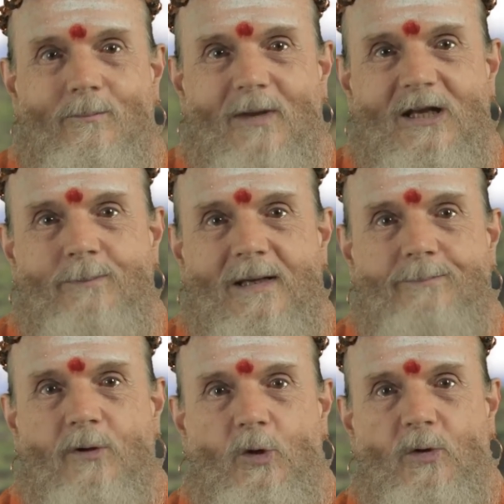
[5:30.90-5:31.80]
Many
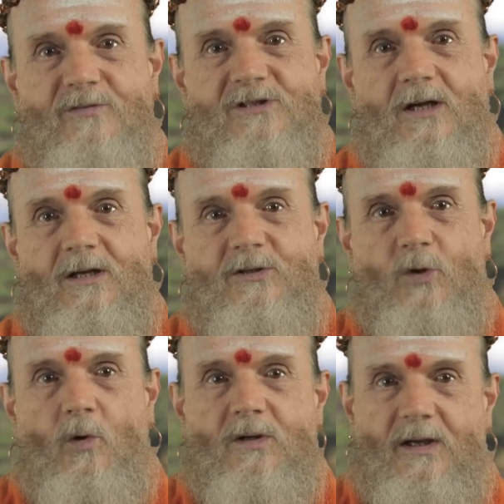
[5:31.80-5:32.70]
people who have studied
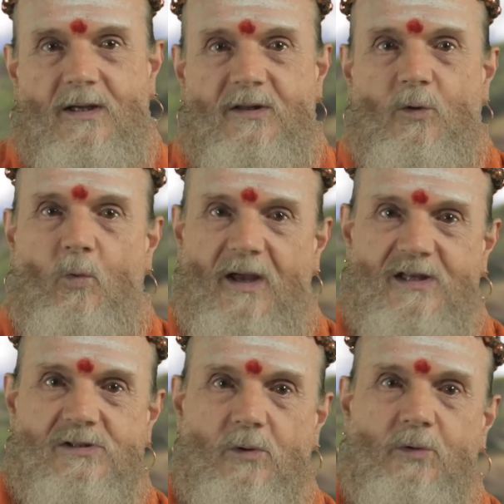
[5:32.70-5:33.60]
yoga in the
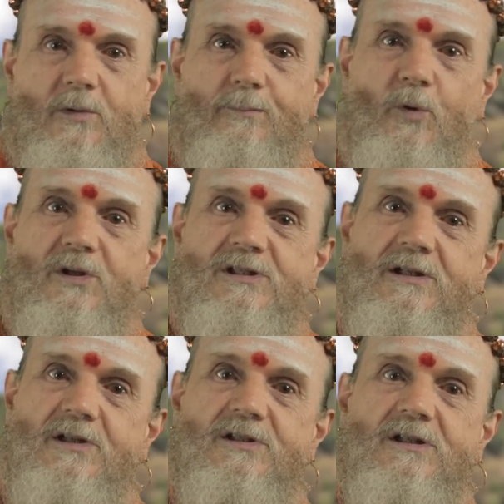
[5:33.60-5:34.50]
West look to Buddhist
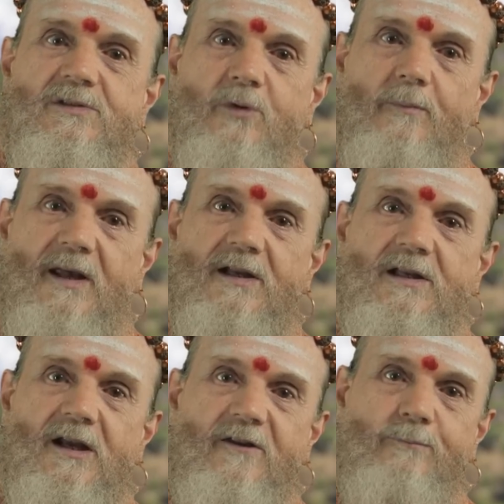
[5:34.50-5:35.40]
teachings for
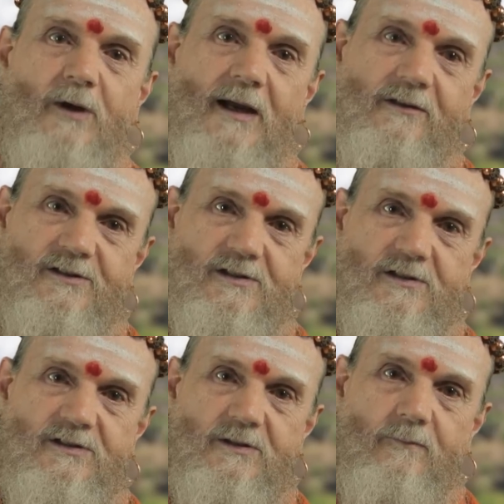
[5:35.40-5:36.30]
meditative
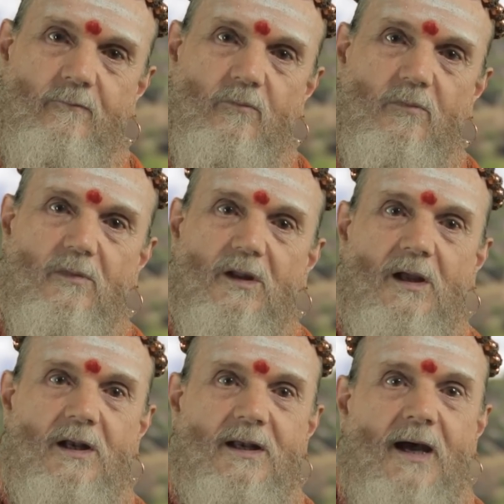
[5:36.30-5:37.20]
practices,
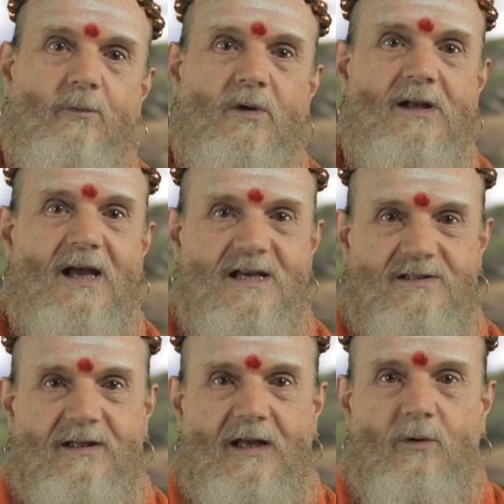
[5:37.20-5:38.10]
not
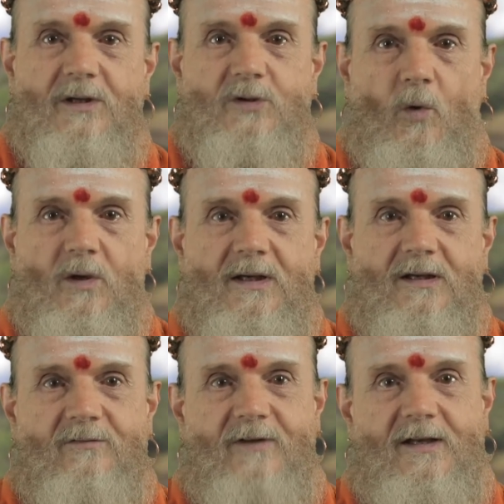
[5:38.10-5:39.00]
realizing there are yogic
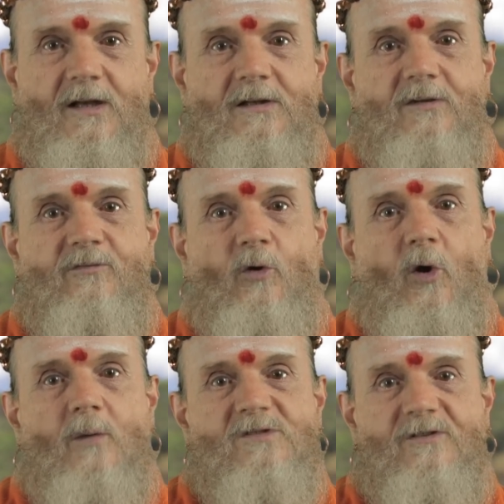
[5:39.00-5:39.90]
and Vedantic
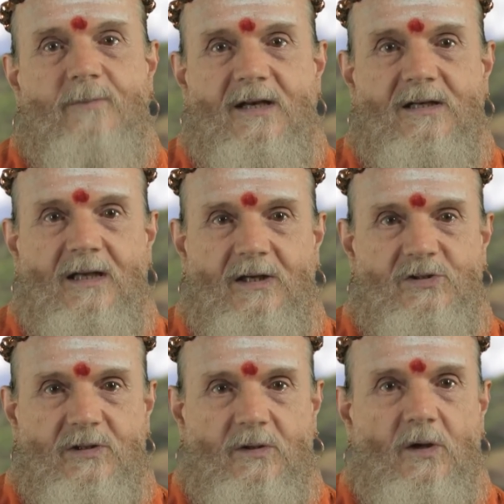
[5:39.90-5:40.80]
forms of
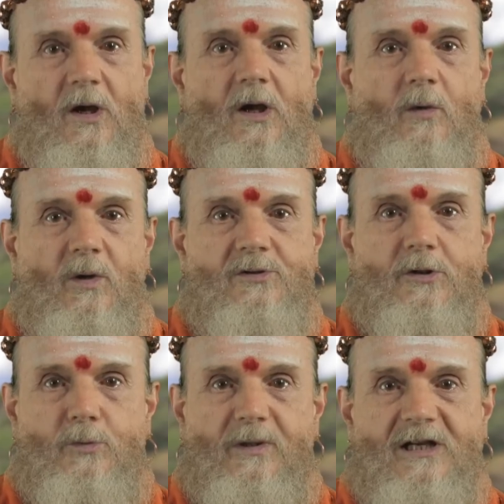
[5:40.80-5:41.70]
meditation which
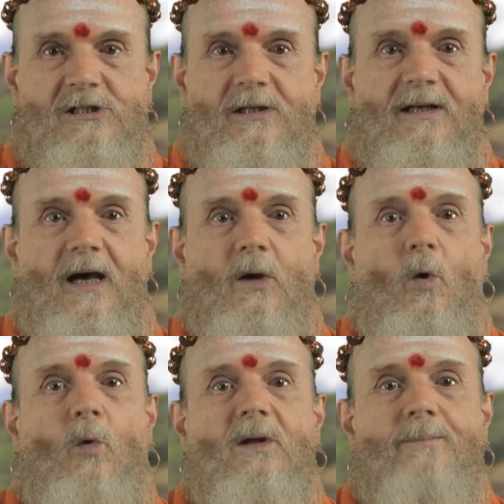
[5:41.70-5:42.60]
are traditionally not
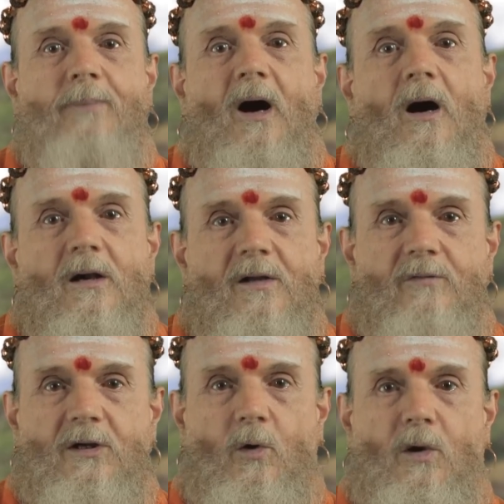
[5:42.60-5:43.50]
only part of
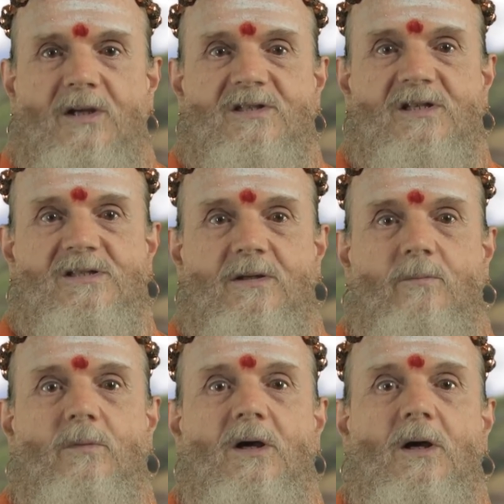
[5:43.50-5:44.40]
the yogic
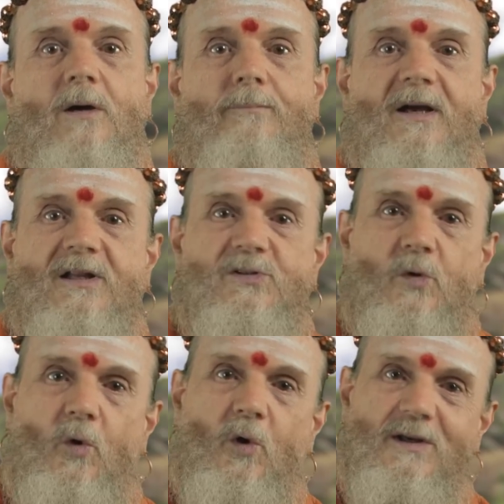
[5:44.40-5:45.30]
system, but its
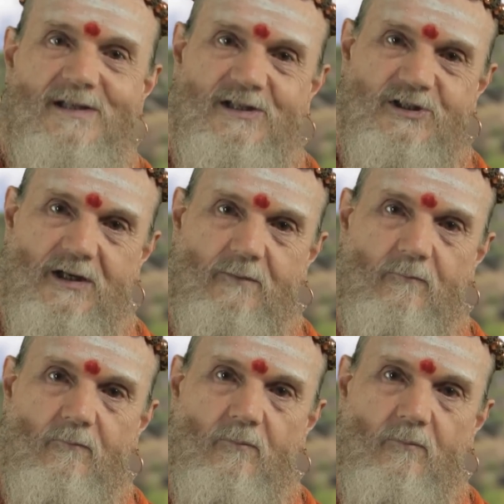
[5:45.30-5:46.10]
core teaching.